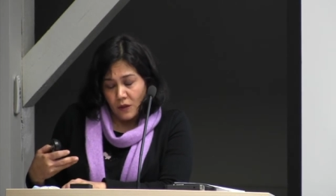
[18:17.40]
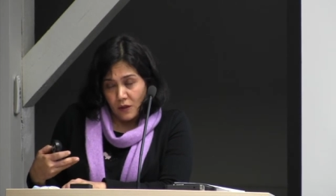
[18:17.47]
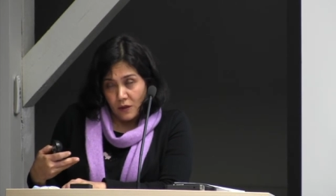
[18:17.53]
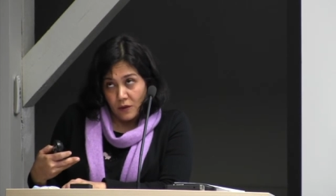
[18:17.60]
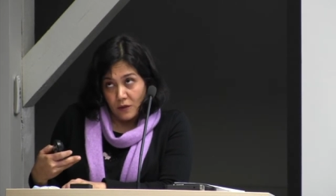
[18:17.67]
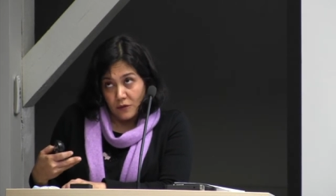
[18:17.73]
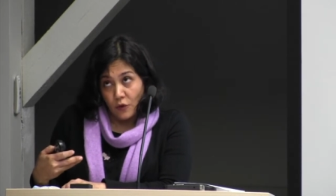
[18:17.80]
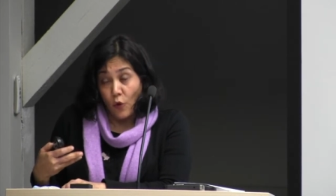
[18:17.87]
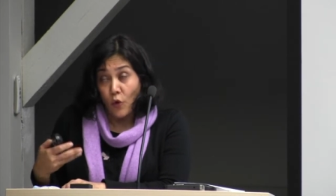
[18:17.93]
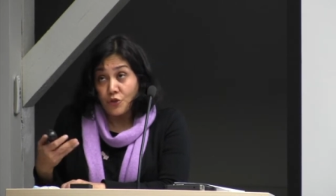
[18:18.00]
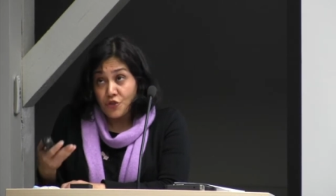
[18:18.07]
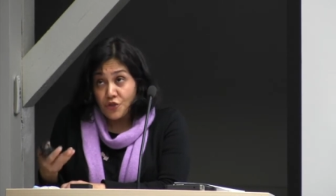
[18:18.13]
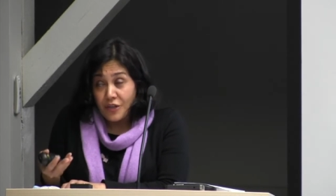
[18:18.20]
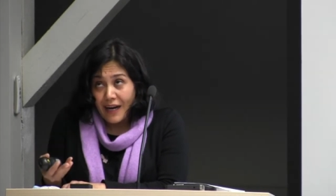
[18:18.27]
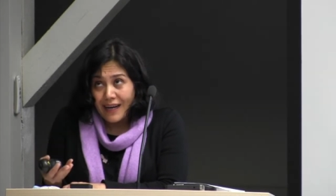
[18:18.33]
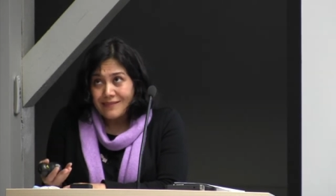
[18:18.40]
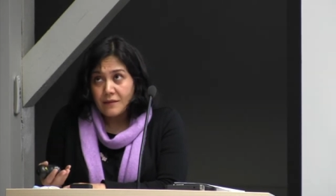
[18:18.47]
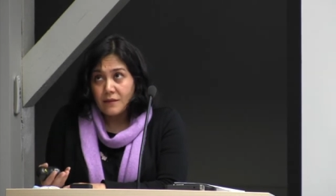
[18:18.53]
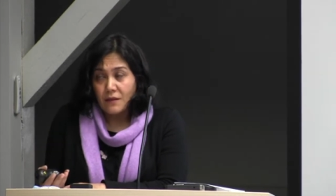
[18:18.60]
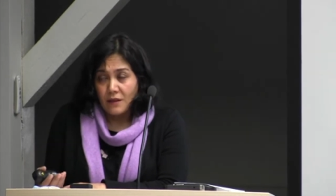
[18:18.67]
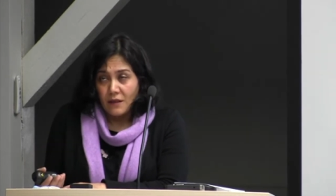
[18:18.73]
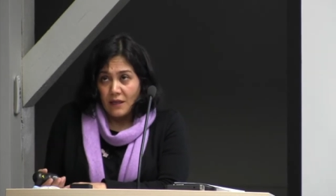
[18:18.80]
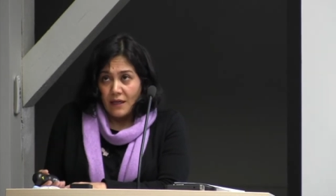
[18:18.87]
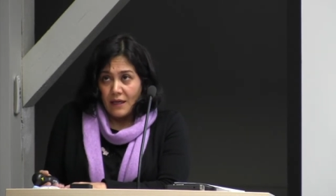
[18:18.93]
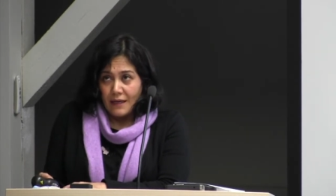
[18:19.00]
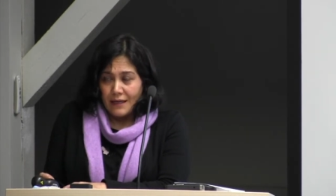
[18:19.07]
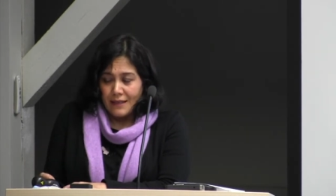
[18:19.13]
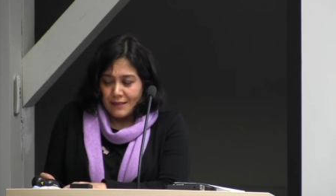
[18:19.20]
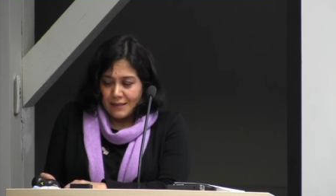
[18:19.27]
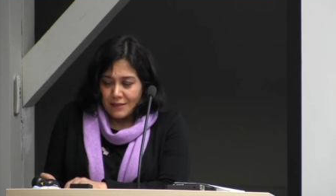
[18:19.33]
ojrat
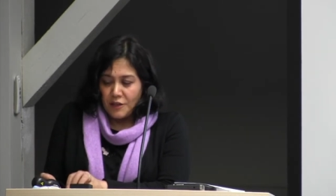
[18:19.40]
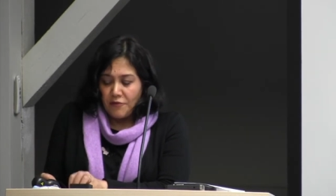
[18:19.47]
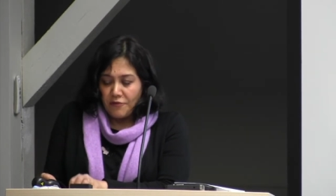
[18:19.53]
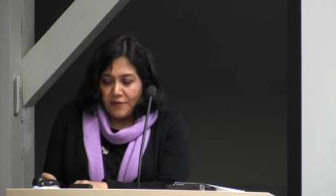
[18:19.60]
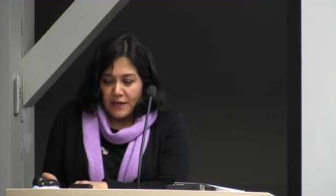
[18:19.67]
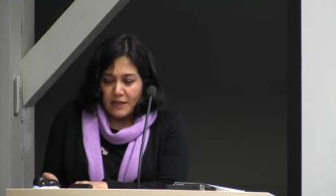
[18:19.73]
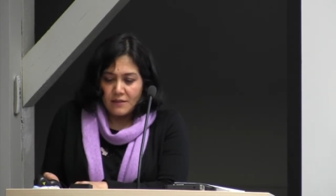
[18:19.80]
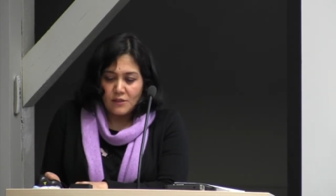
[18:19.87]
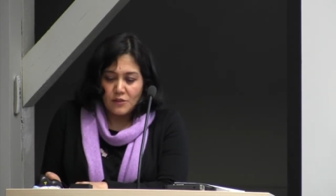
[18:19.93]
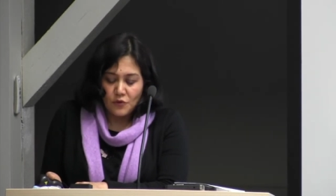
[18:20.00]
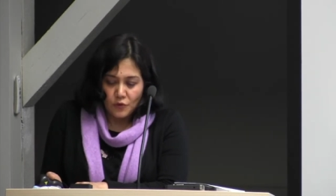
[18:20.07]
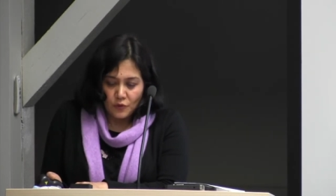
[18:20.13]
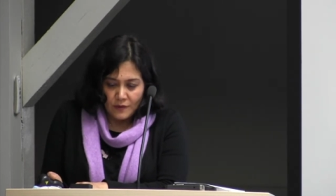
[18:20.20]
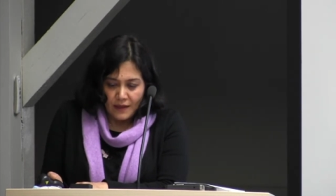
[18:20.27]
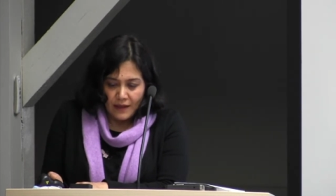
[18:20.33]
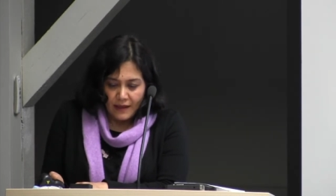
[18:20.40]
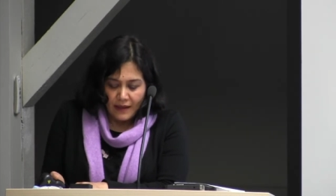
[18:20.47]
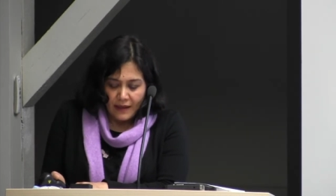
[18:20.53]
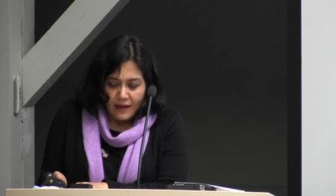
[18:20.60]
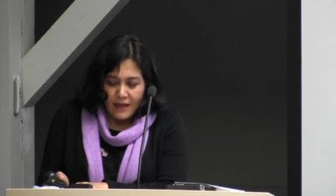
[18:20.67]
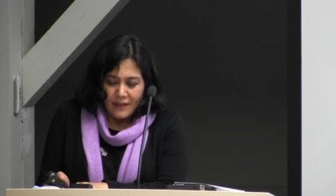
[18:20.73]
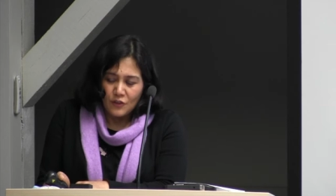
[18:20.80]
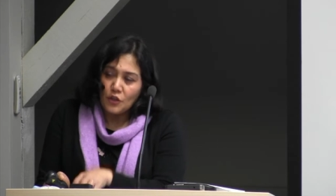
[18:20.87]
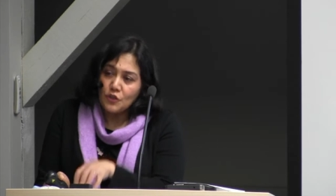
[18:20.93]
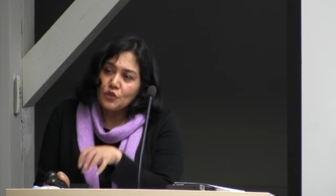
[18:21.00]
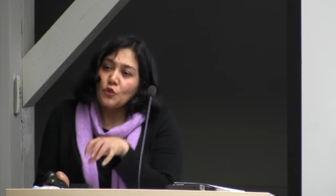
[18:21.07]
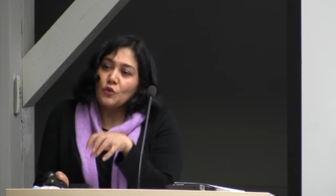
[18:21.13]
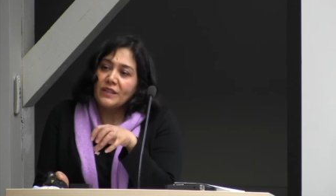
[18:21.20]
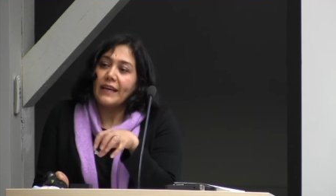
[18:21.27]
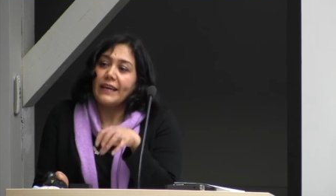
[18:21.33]
is refers to
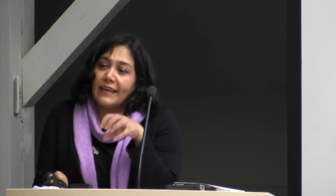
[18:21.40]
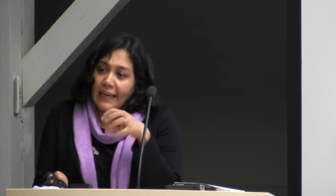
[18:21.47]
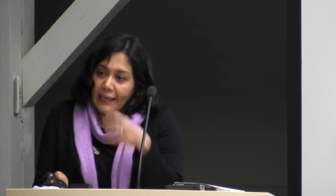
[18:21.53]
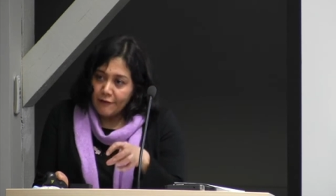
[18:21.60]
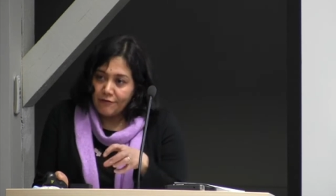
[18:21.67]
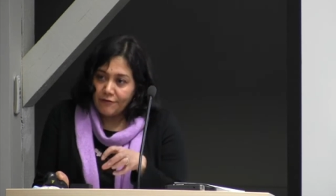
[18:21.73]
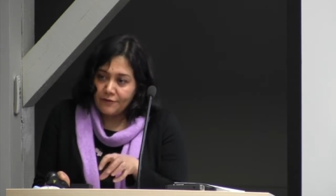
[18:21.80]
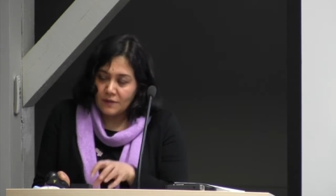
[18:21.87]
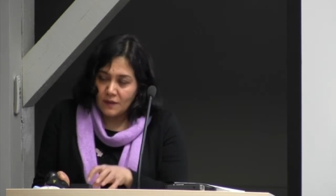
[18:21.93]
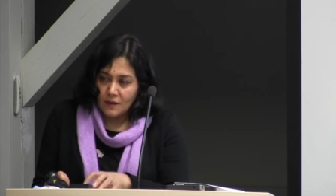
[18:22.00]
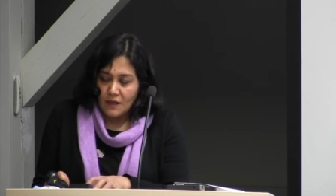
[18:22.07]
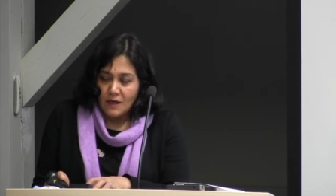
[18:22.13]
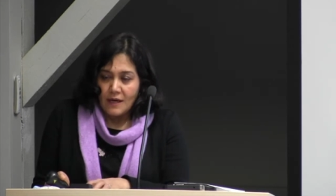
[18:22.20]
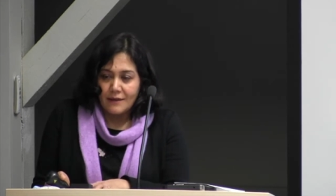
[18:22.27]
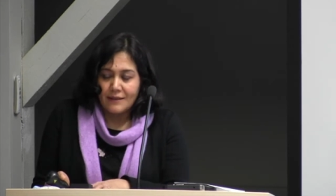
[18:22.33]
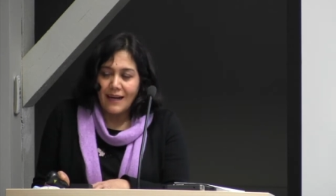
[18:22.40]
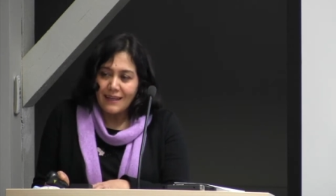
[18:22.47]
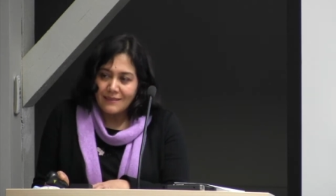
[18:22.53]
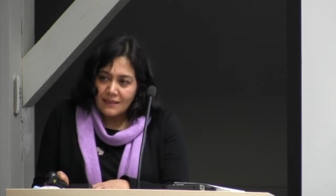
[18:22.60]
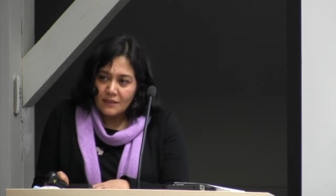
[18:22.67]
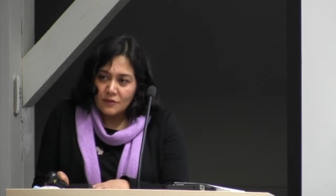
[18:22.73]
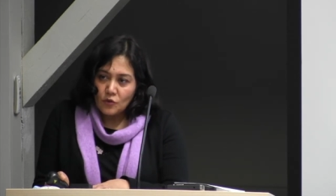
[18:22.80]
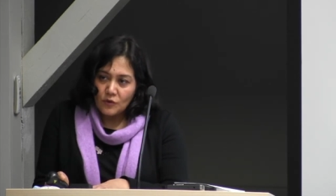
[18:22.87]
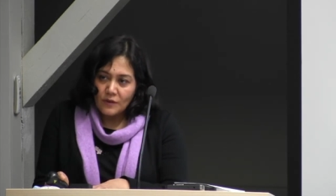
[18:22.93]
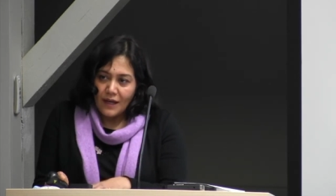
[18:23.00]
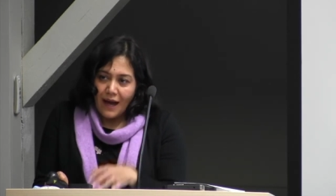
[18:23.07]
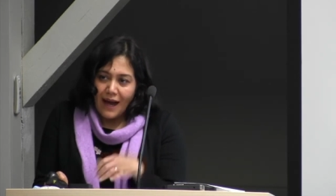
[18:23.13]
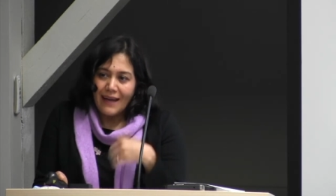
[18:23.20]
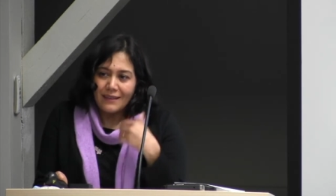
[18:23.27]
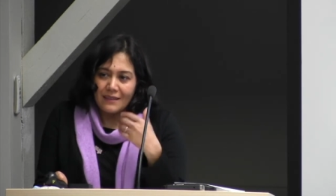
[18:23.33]
not to the gift, rather to
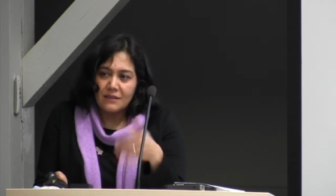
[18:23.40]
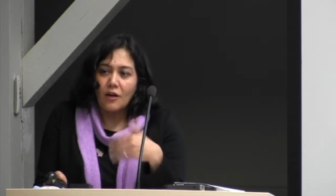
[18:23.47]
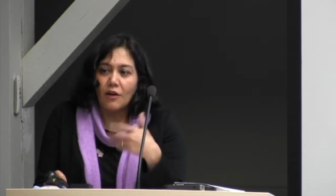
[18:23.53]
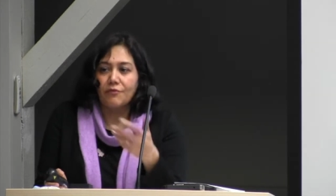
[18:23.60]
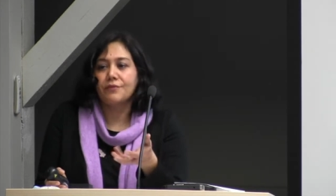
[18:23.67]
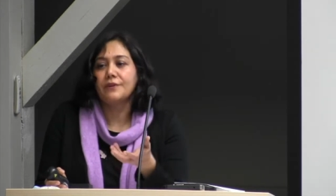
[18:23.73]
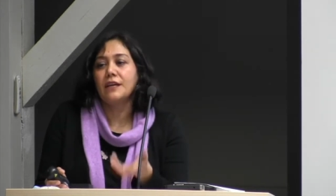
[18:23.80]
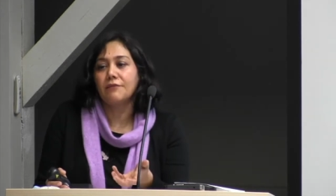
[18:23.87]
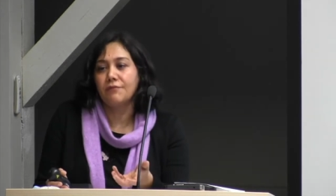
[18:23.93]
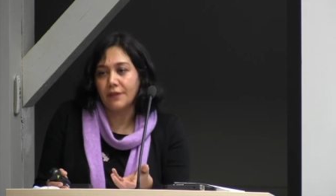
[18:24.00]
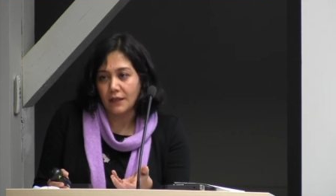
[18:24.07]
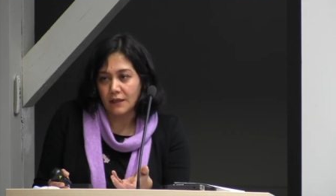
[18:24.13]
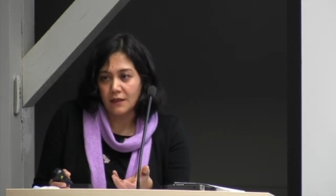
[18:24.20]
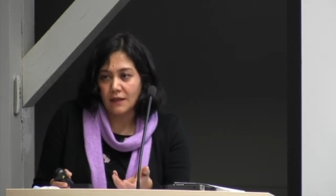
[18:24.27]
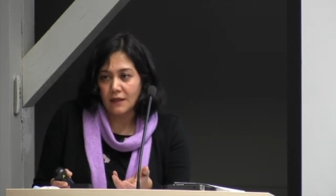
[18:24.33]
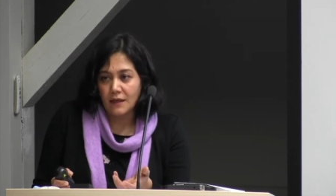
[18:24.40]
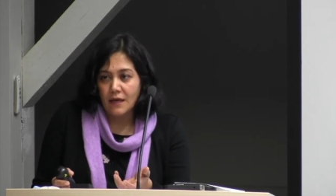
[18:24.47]
the act of giving.